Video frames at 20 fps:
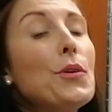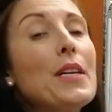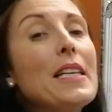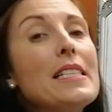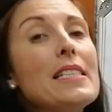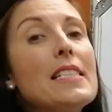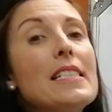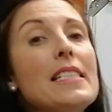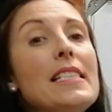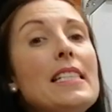you
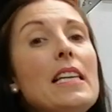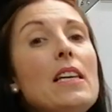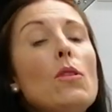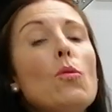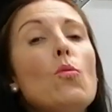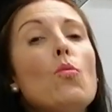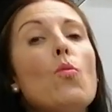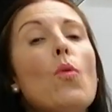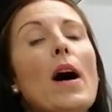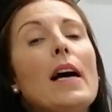can see
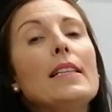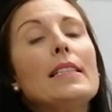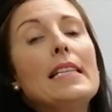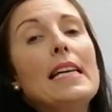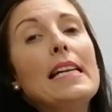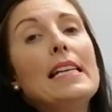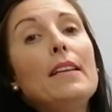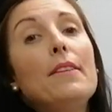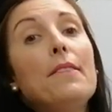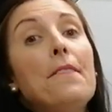what
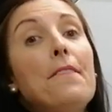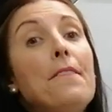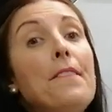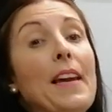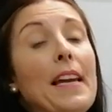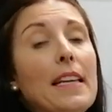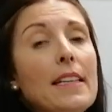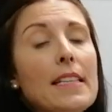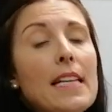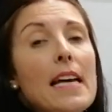an
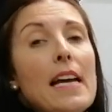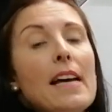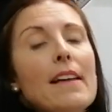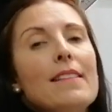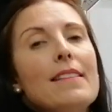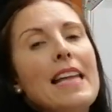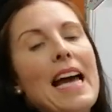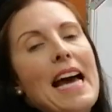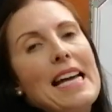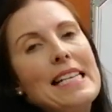effect
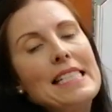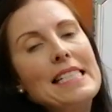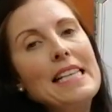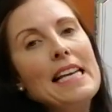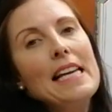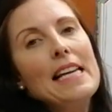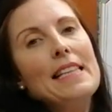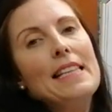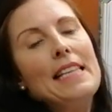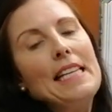does
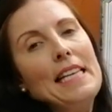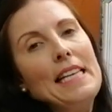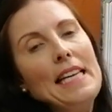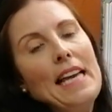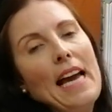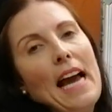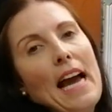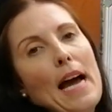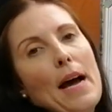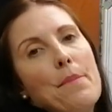
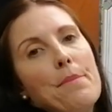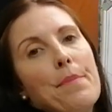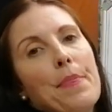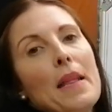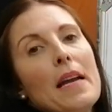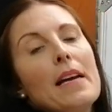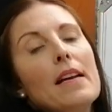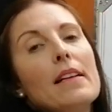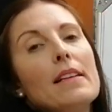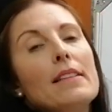the
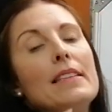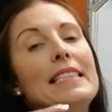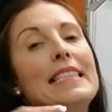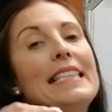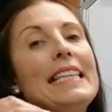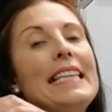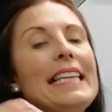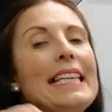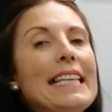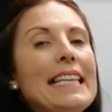
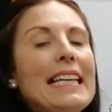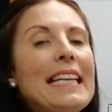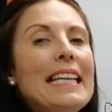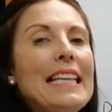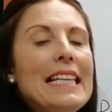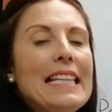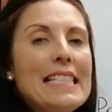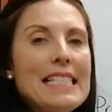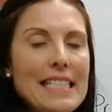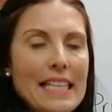
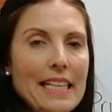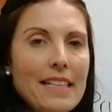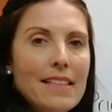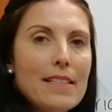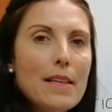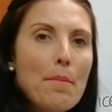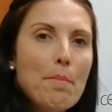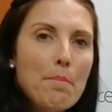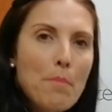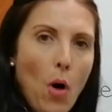decrease
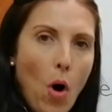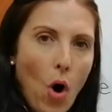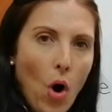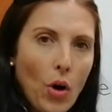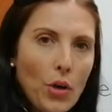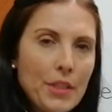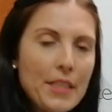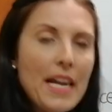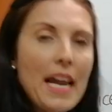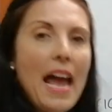in
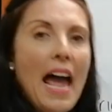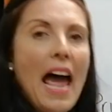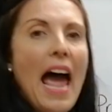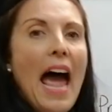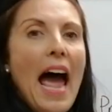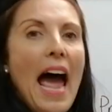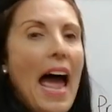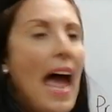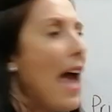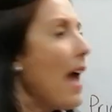demand
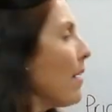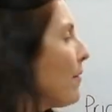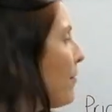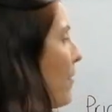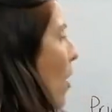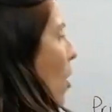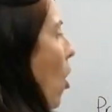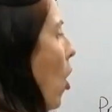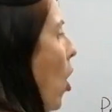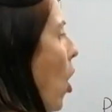
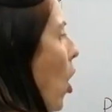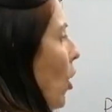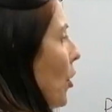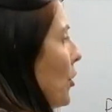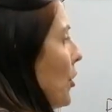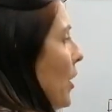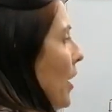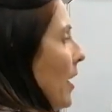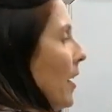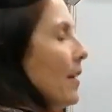have
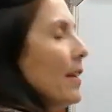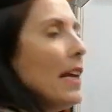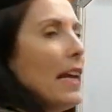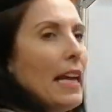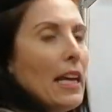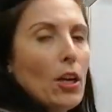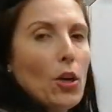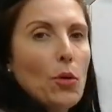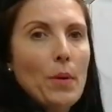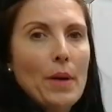on
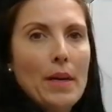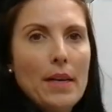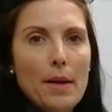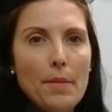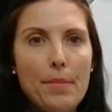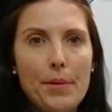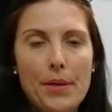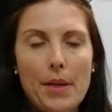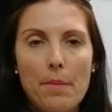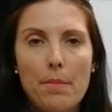the
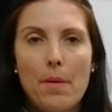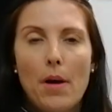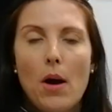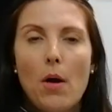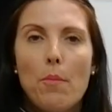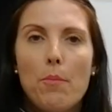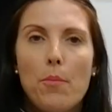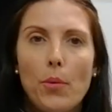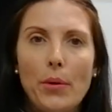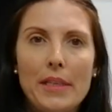equilibrium
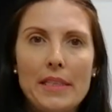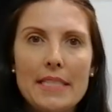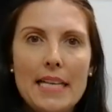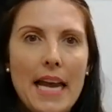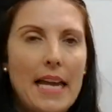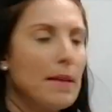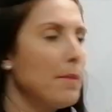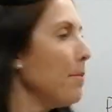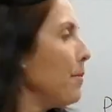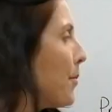point
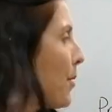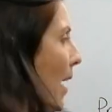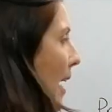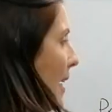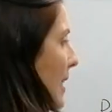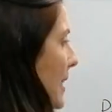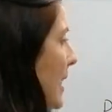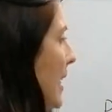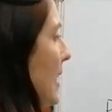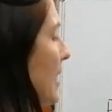and
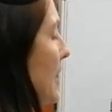price.